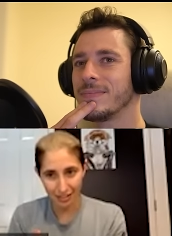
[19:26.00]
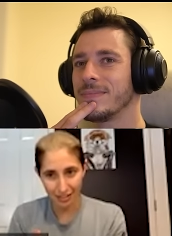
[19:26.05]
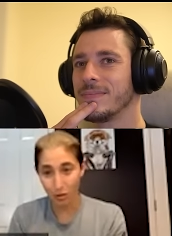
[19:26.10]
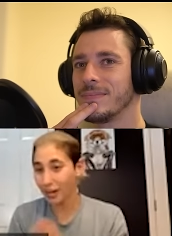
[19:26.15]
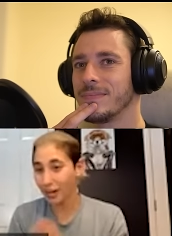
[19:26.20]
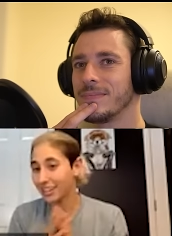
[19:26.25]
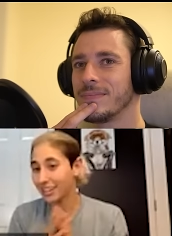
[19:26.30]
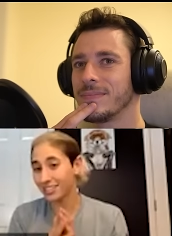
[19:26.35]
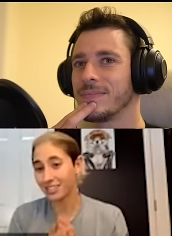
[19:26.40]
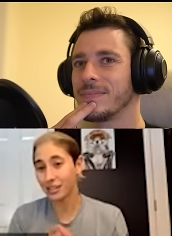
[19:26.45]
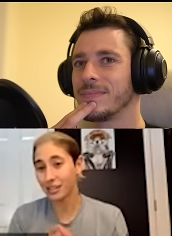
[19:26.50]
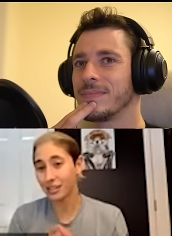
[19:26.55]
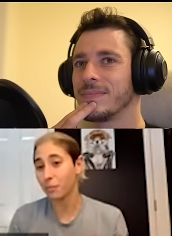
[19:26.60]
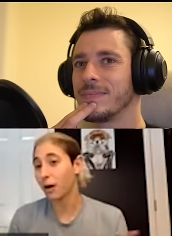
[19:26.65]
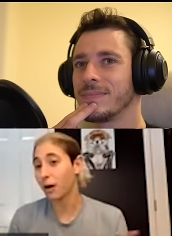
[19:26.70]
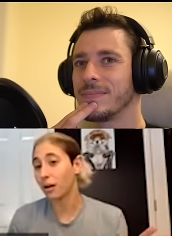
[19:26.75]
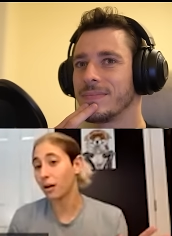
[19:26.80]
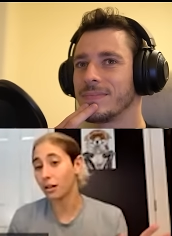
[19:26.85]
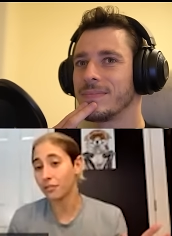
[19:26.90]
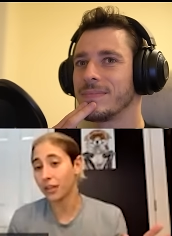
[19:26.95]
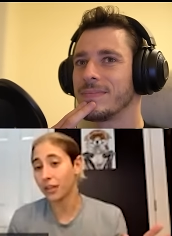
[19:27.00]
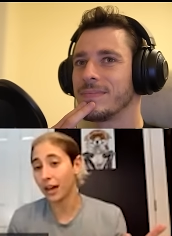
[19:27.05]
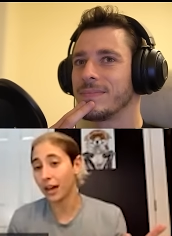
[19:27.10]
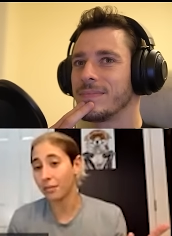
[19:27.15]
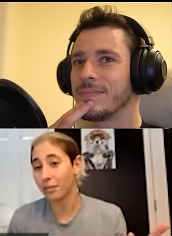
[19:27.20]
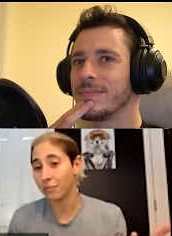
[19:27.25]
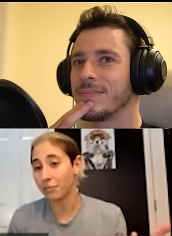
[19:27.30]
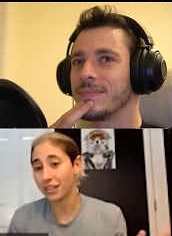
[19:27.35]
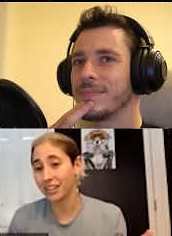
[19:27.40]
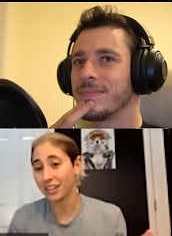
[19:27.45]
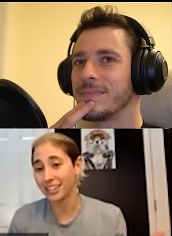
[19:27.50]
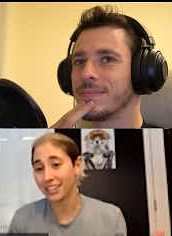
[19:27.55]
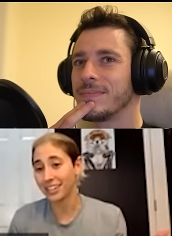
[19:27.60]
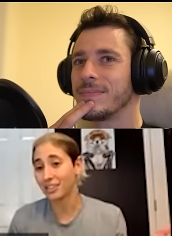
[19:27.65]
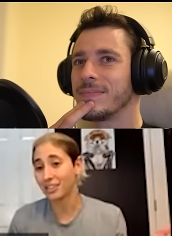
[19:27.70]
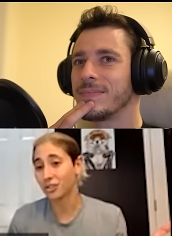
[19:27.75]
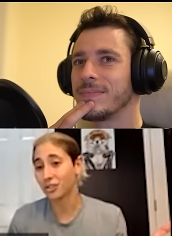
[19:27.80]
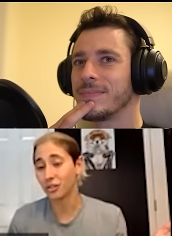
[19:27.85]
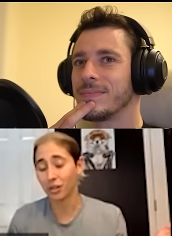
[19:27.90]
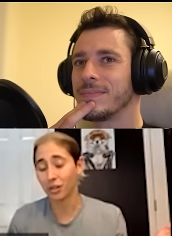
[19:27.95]
Speaker 1: so I can skip all of that and be like,
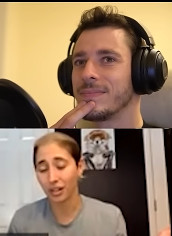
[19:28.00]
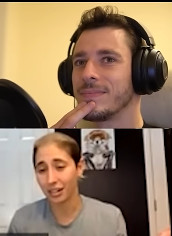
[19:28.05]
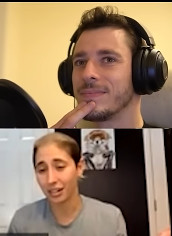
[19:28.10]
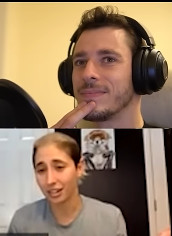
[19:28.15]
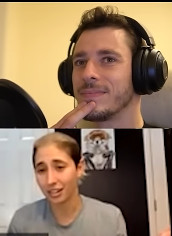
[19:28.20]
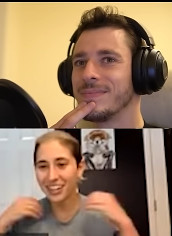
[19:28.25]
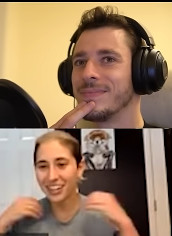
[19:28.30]
it's karate.